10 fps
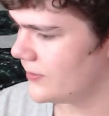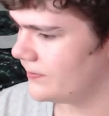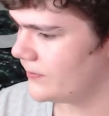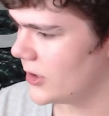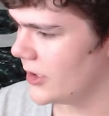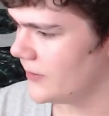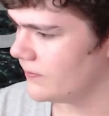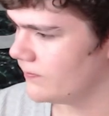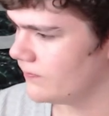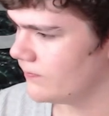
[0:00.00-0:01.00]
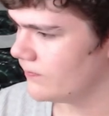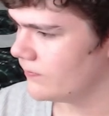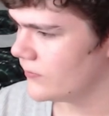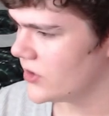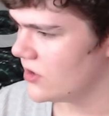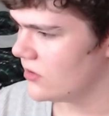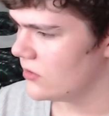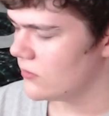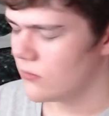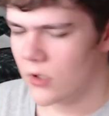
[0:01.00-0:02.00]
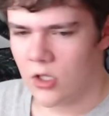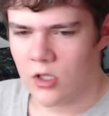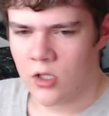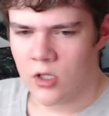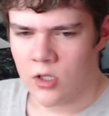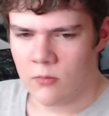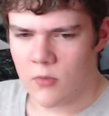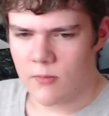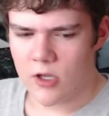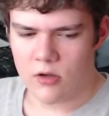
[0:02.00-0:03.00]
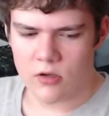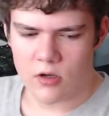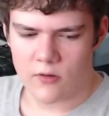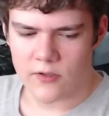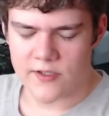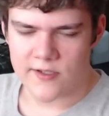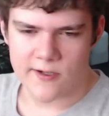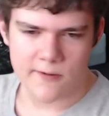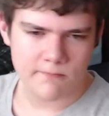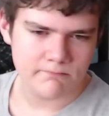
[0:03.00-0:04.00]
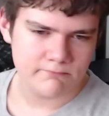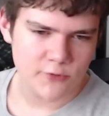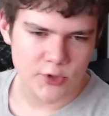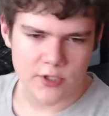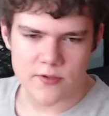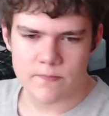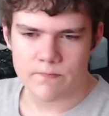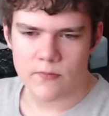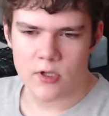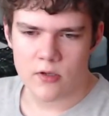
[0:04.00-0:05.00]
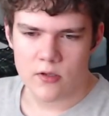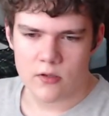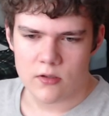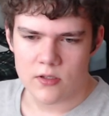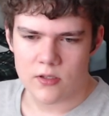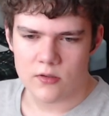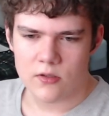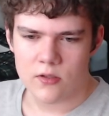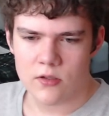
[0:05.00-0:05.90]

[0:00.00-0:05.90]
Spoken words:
Alright. See you, dude. Maybe I'll call friends today. Who knows? See you, dude.